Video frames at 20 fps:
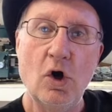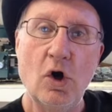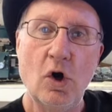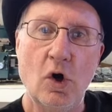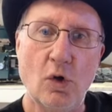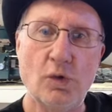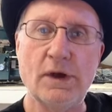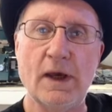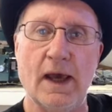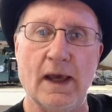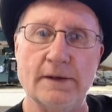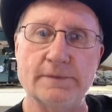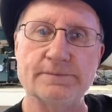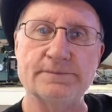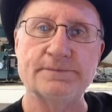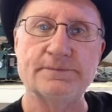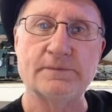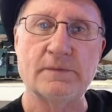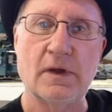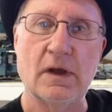Okay.
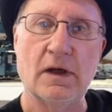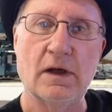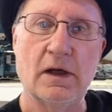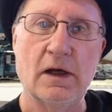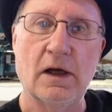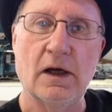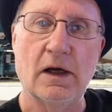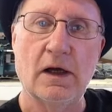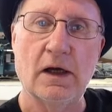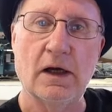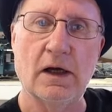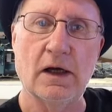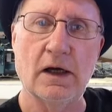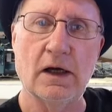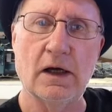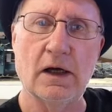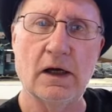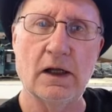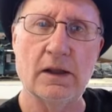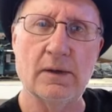
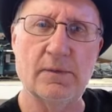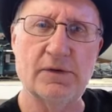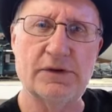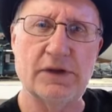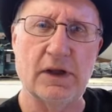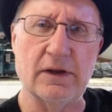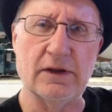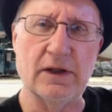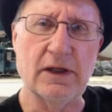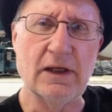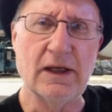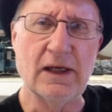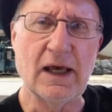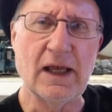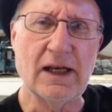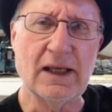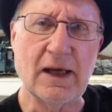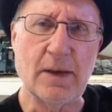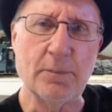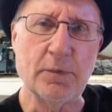Let me see. I think I
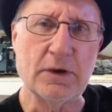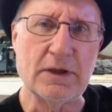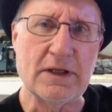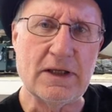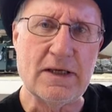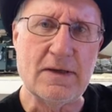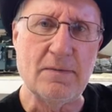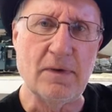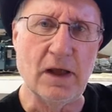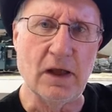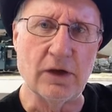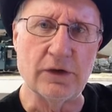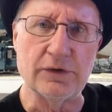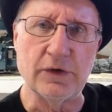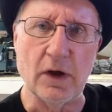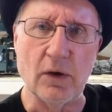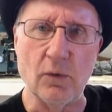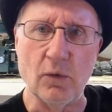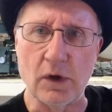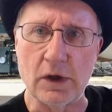got a couple emails
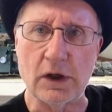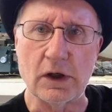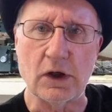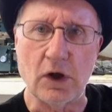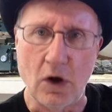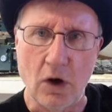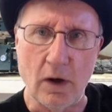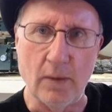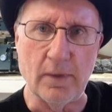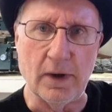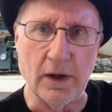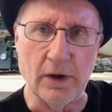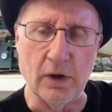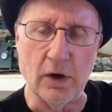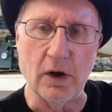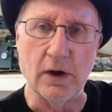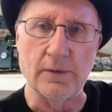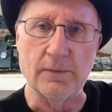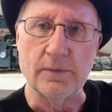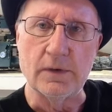I want to comment
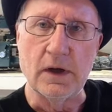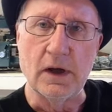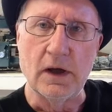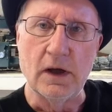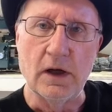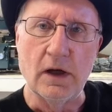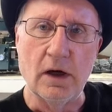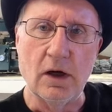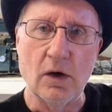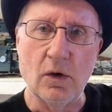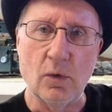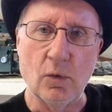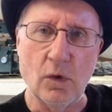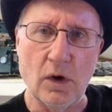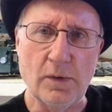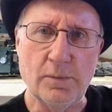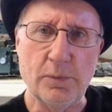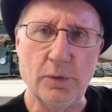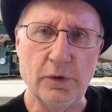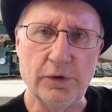on.
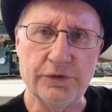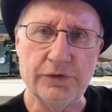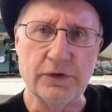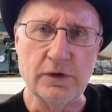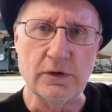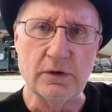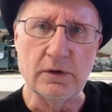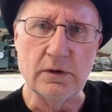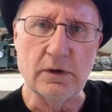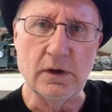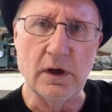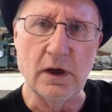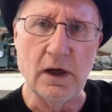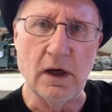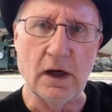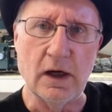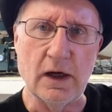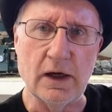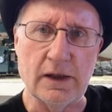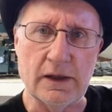One person
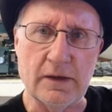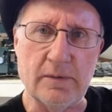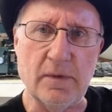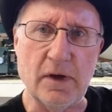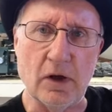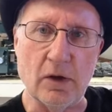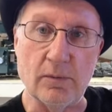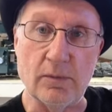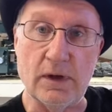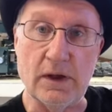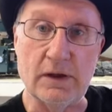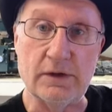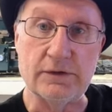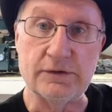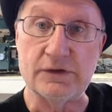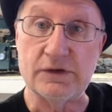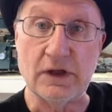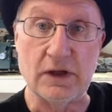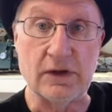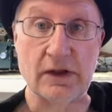emailed me,
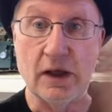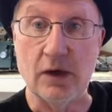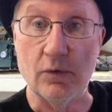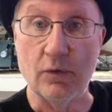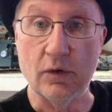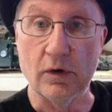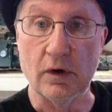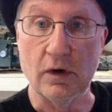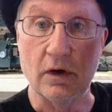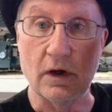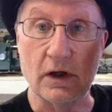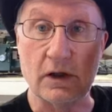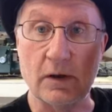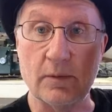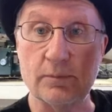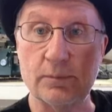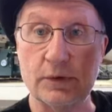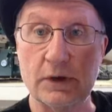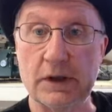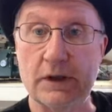said they were a
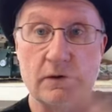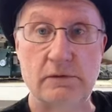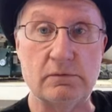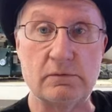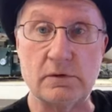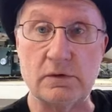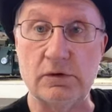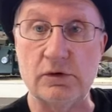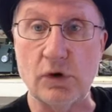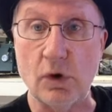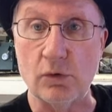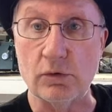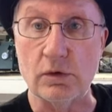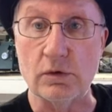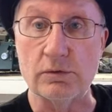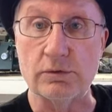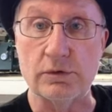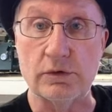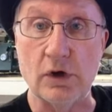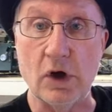complete and
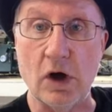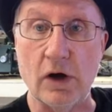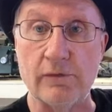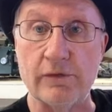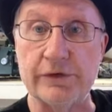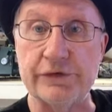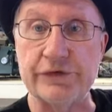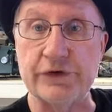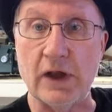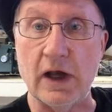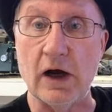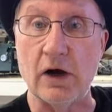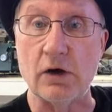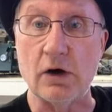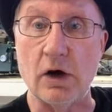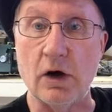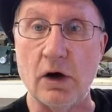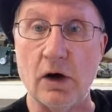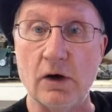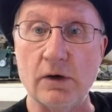total novice to
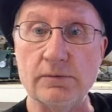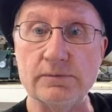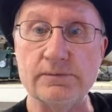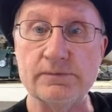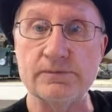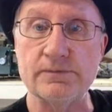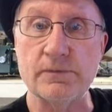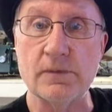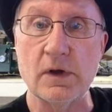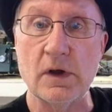alcohol.